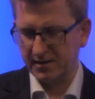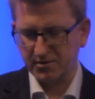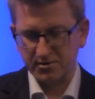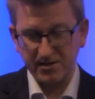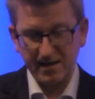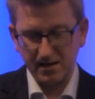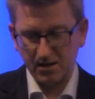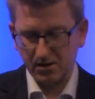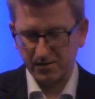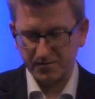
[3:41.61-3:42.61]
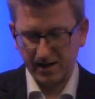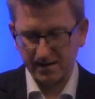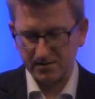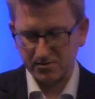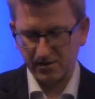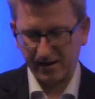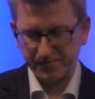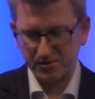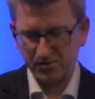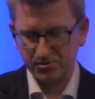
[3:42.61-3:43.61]
You'll see a lot of cellists who have
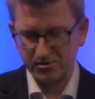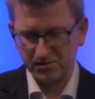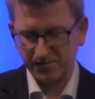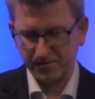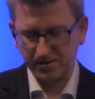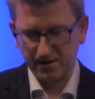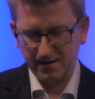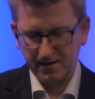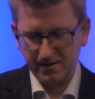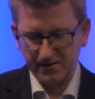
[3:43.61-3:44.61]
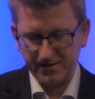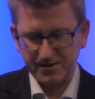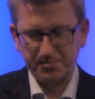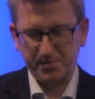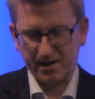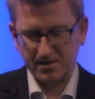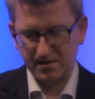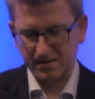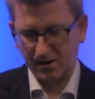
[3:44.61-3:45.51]
solutions for this bit.